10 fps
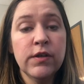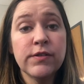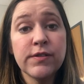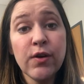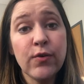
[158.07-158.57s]

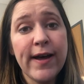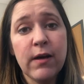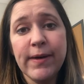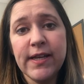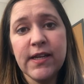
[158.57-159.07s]
So
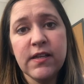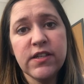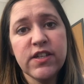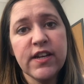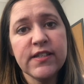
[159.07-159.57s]
how might a
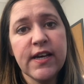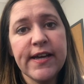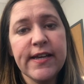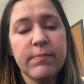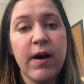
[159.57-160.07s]
ketogenic
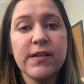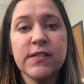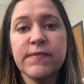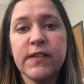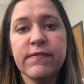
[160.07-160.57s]
diet
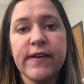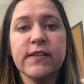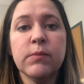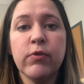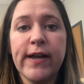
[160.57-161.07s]
positively
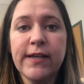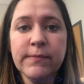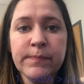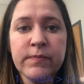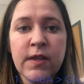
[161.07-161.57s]
affect the brain?